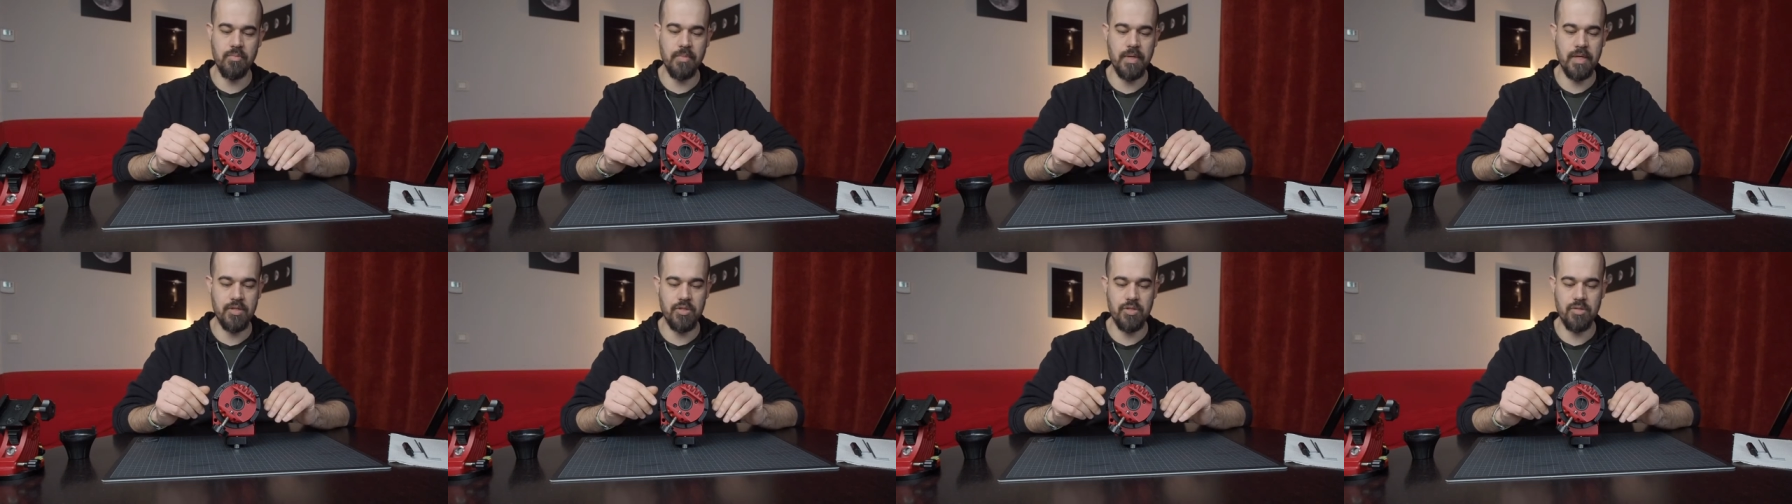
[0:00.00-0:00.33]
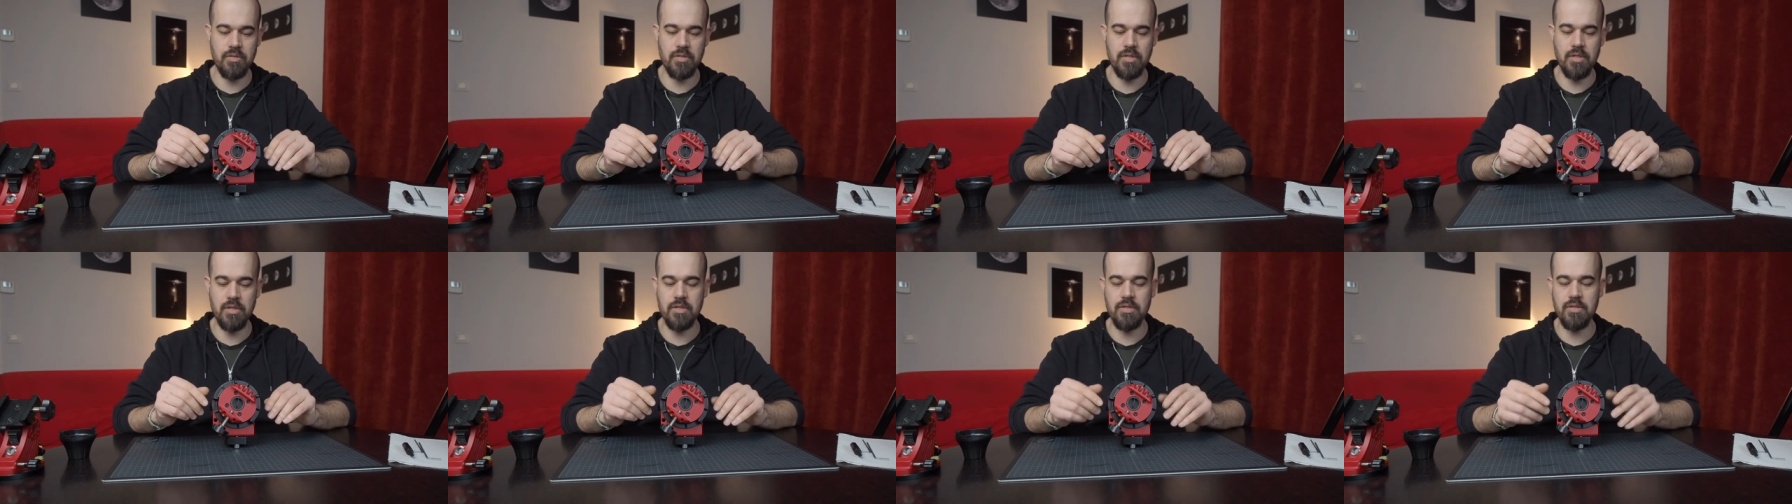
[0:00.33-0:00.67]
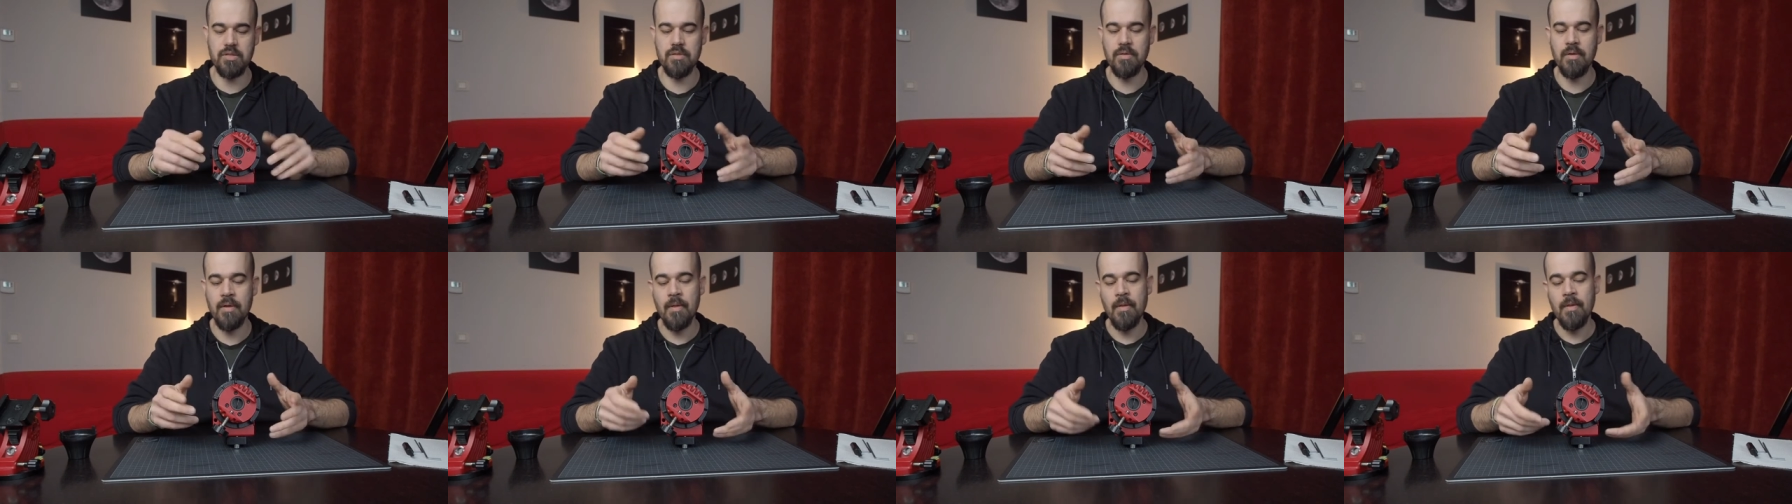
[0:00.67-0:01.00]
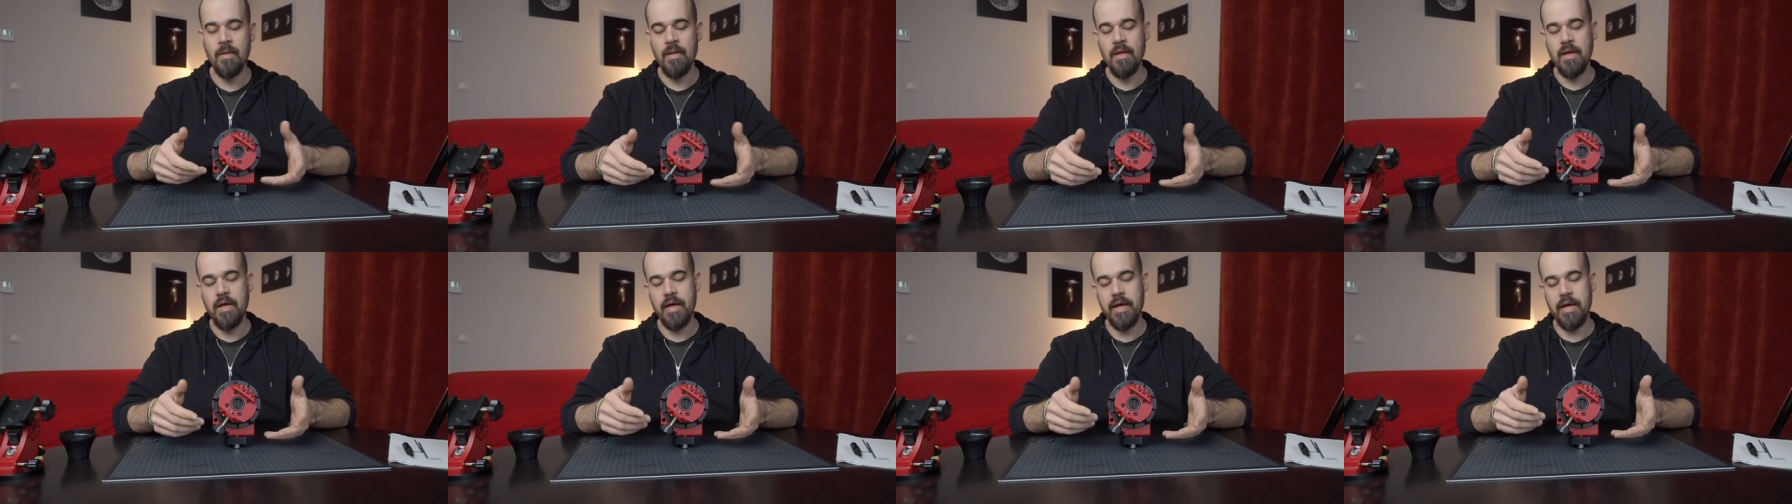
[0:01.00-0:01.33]
mention this
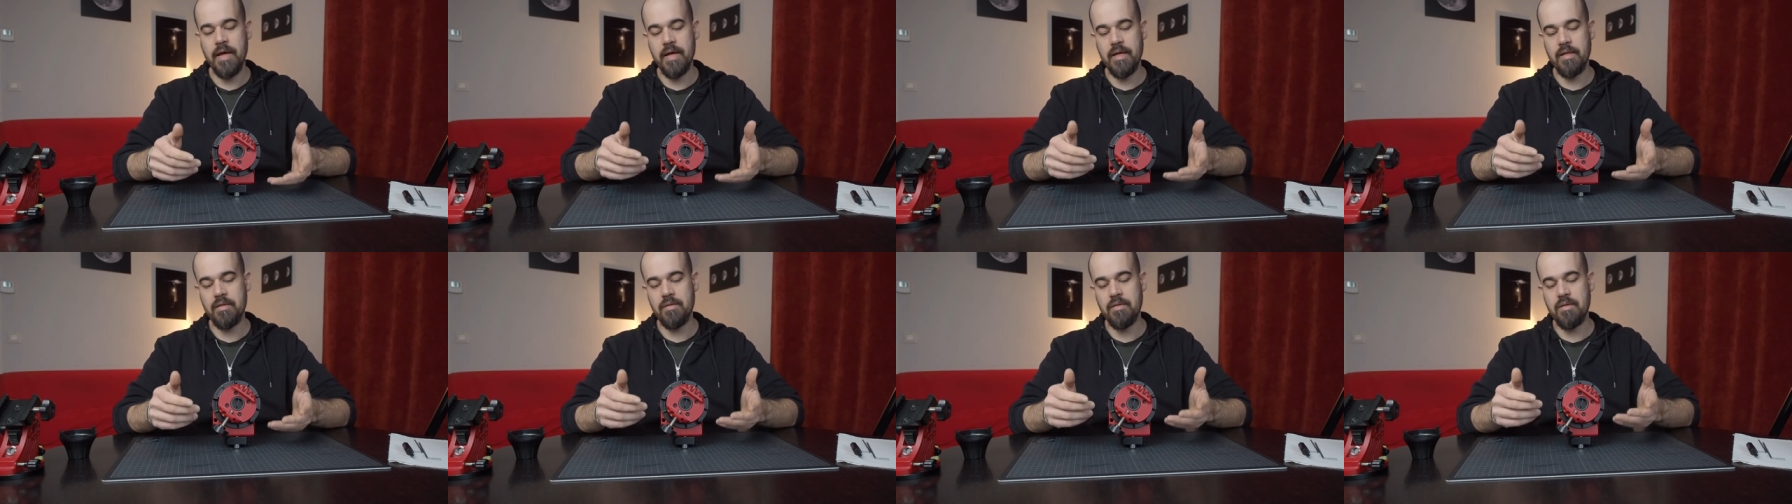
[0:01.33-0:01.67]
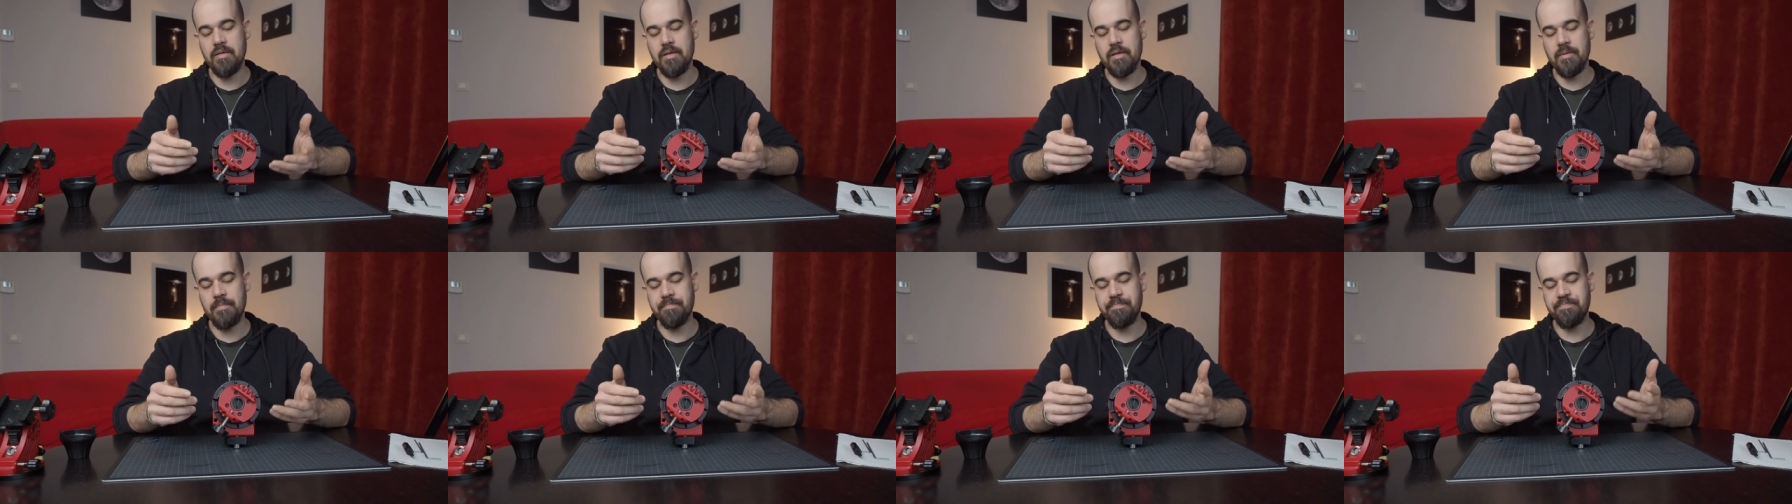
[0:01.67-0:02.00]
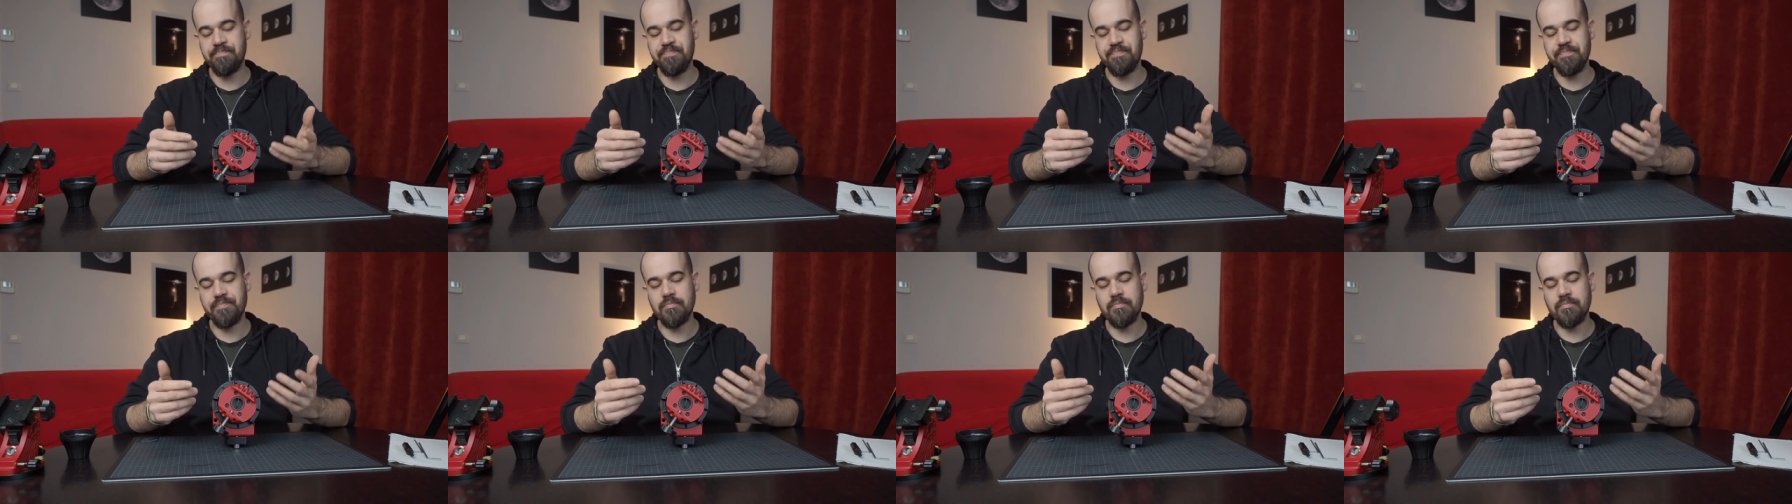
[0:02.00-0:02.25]
and um,